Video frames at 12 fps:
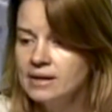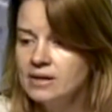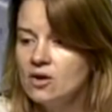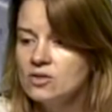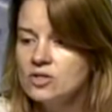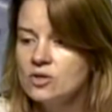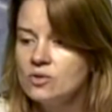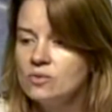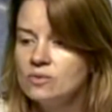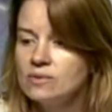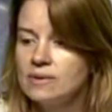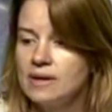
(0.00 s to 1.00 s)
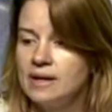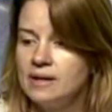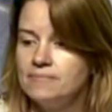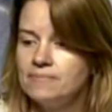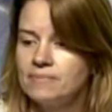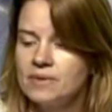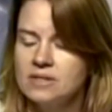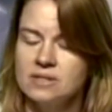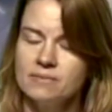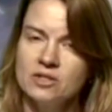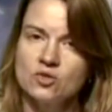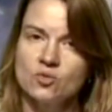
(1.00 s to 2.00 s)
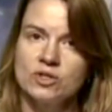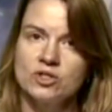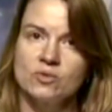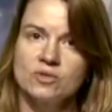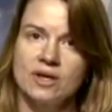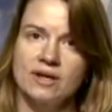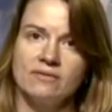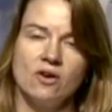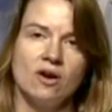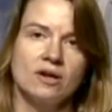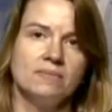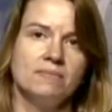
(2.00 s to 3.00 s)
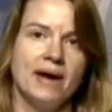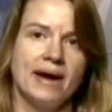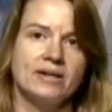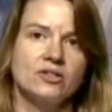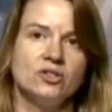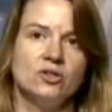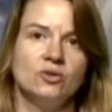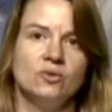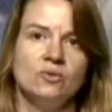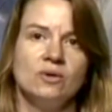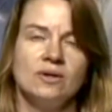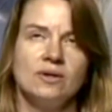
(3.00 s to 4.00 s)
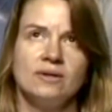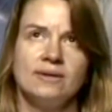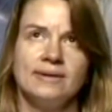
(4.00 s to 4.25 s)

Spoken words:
And it also, some of these rituals kind of harken back to